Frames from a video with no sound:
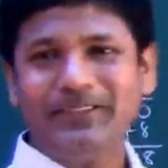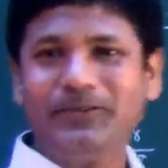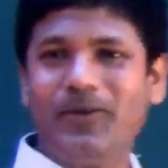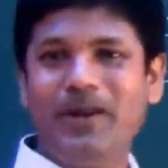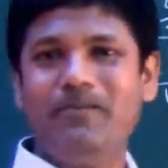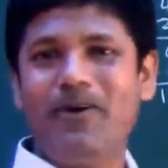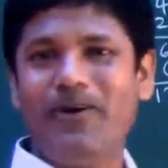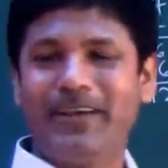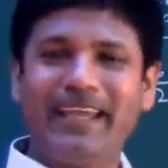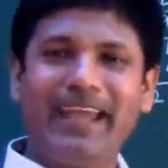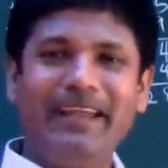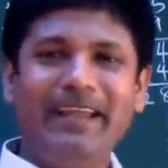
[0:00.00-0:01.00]
do one more.
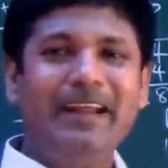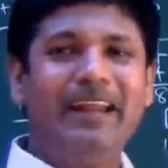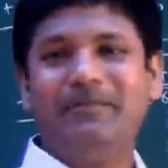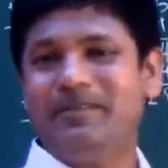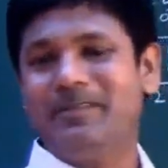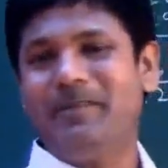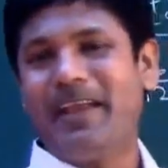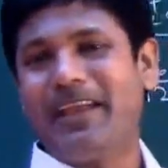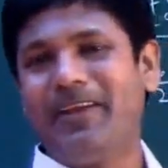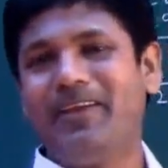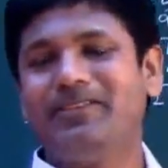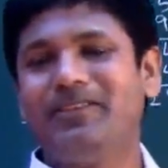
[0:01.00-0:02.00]
Okay, let Mr. Beck
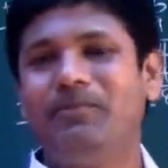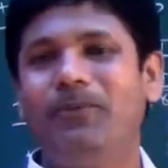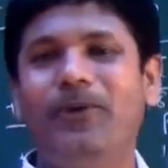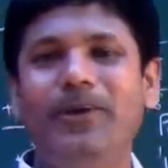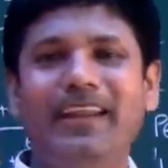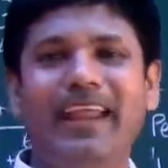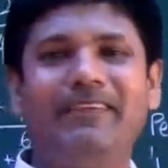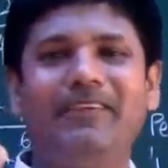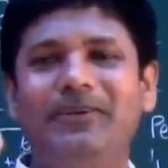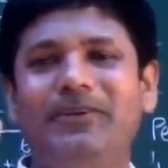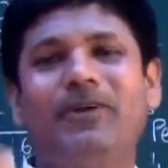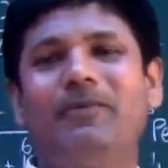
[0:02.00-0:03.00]
erase the board and
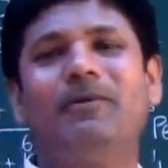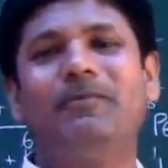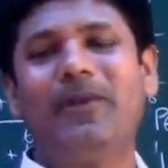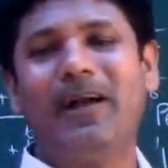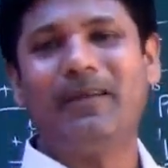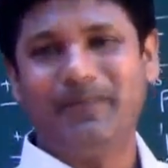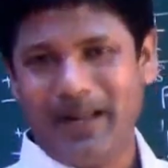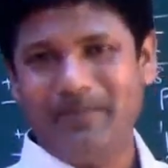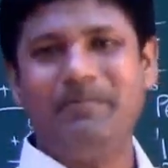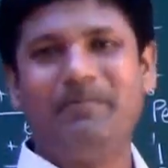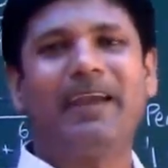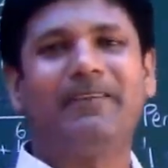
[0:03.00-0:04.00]
we'll do one more problem. I'll
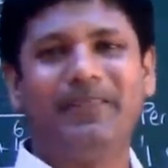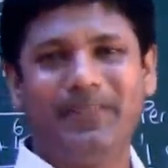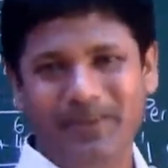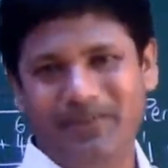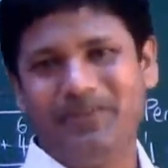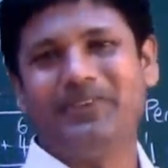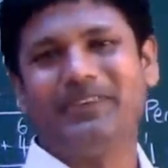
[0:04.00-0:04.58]
be back with you in a few